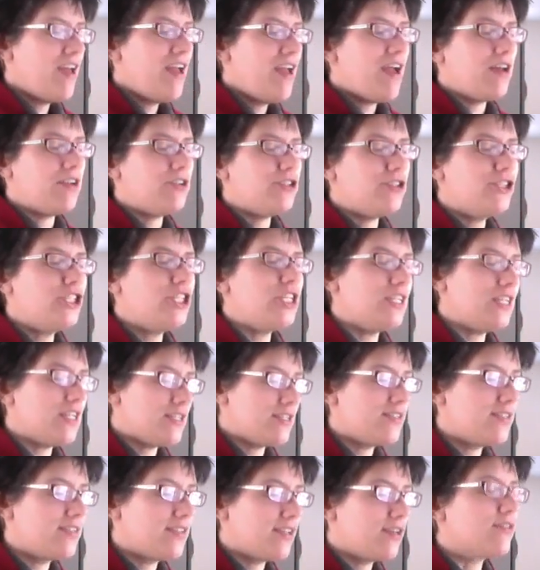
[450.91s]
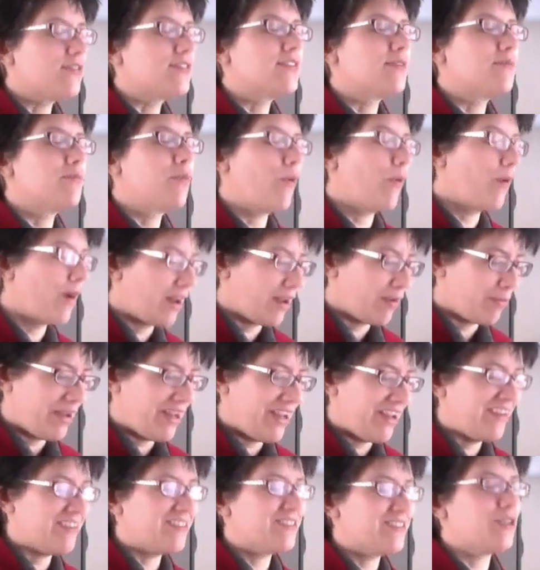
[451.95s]
and she is still supporting
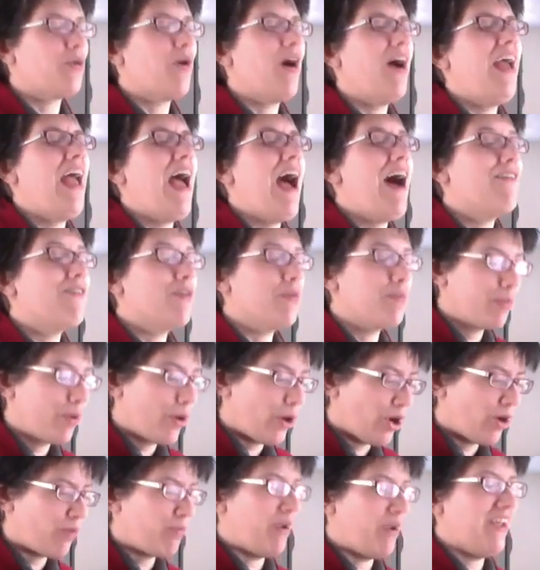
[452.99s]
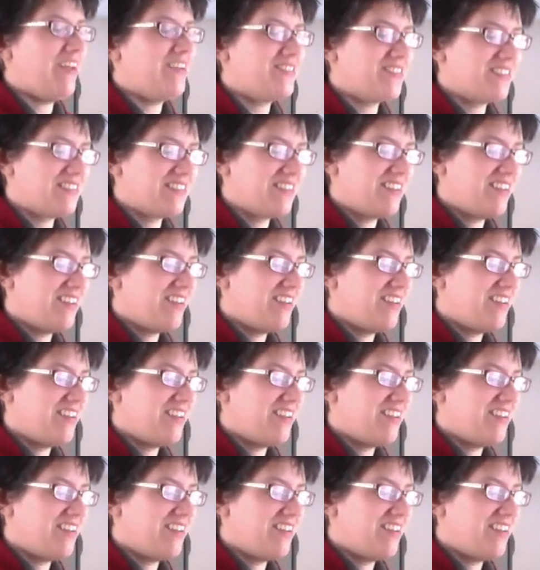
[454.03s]
me. So I have a purpose.